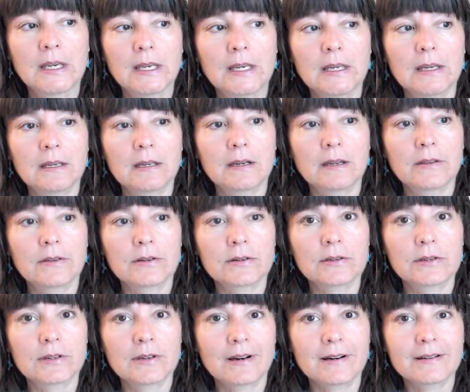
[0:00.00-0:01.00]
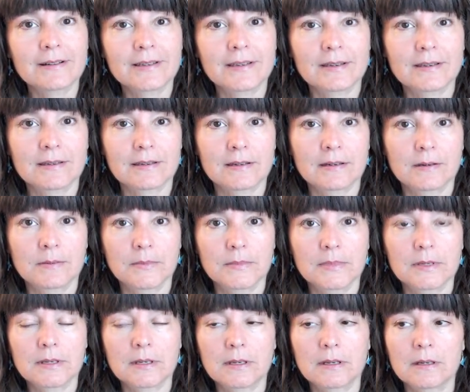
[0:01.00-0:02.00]
in other star
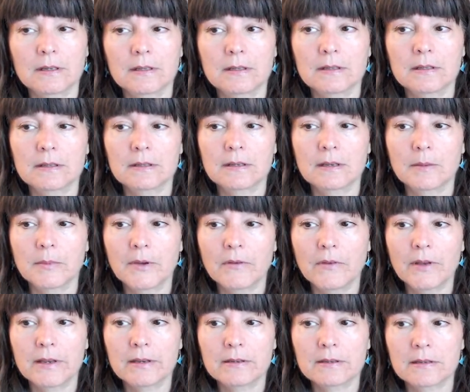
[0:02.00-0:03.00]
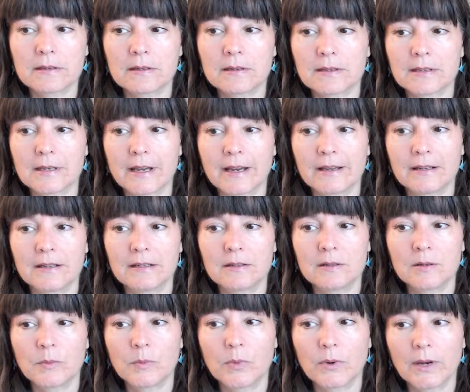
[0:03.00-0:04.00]
systems. And some of us
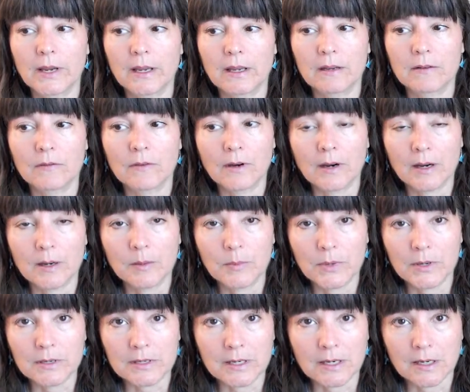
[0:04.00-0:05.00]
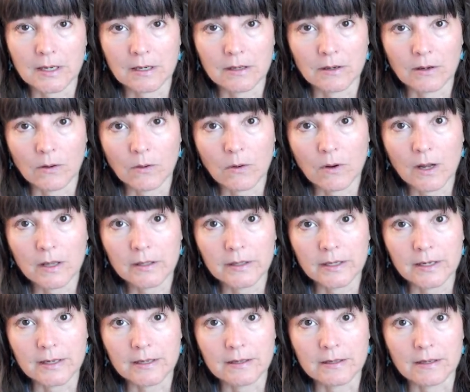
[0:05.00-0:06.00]
decided to bring in very particular
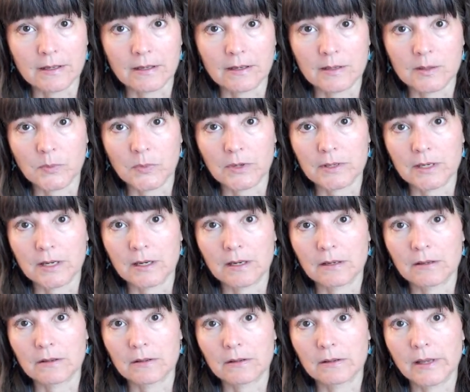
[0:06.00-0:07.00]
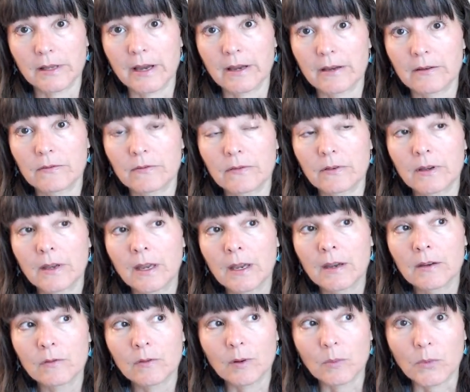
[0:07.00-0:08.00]
qualities in this particular life
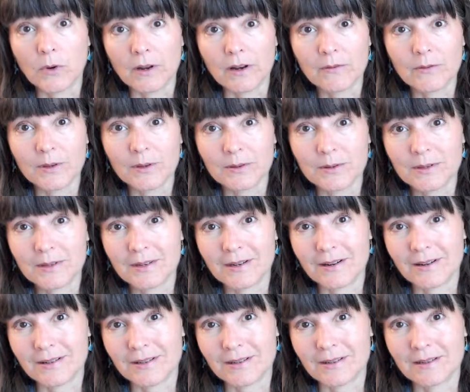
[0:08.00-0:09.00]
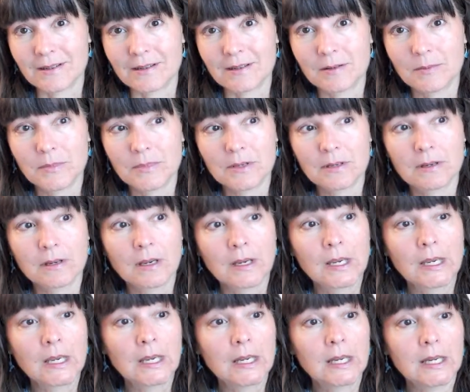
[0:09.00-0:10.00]
from one of those star systems,
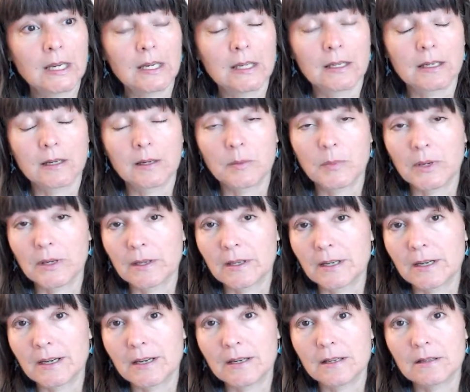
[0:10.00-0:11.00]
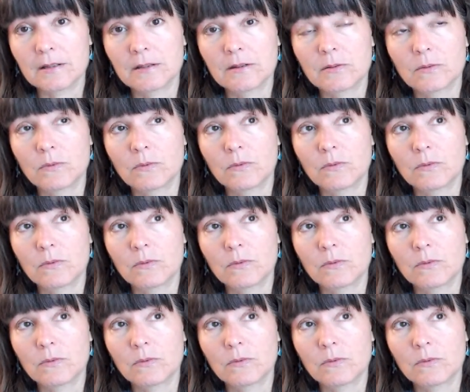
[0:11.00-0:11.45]
healing abilities,